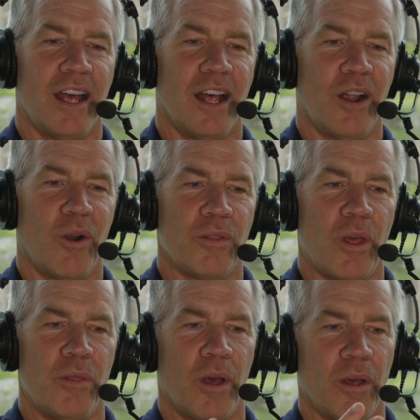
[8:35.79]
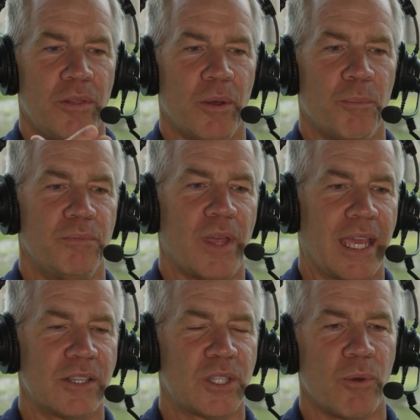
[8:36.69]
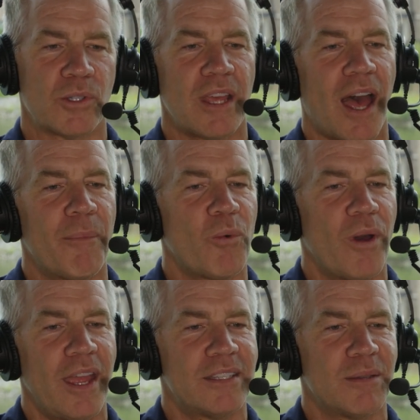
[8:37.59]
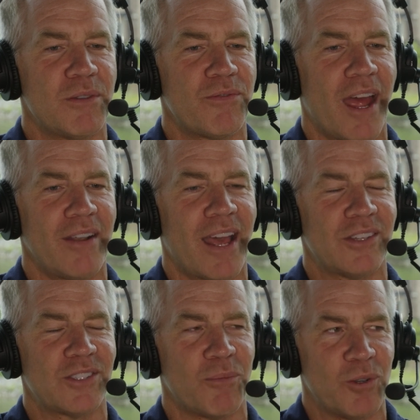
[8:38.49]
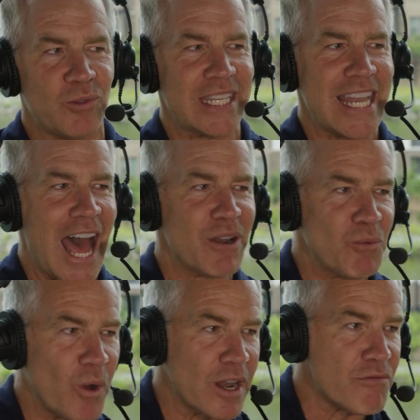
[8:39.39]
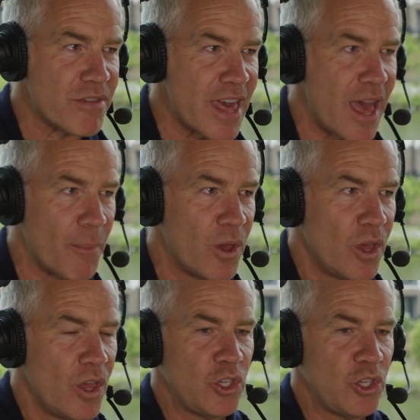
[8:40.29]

uh, or the, the, the, I guess the most common way to be found out as someone who's not one of them,